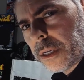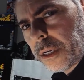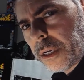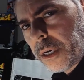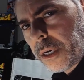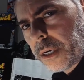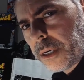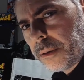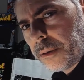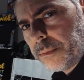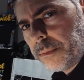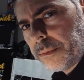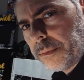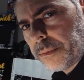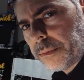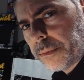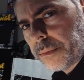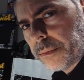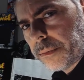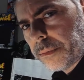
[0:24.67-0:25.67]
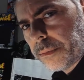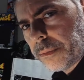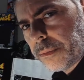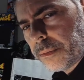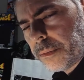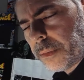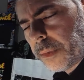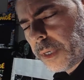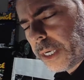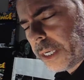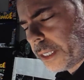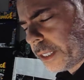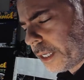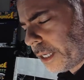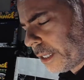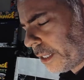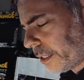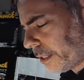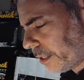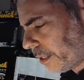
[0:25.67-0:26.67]
Um, I
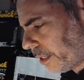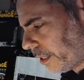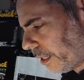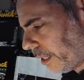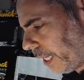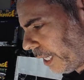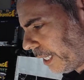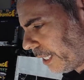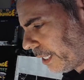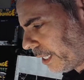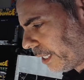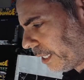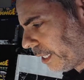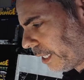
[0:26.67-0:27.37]
lightly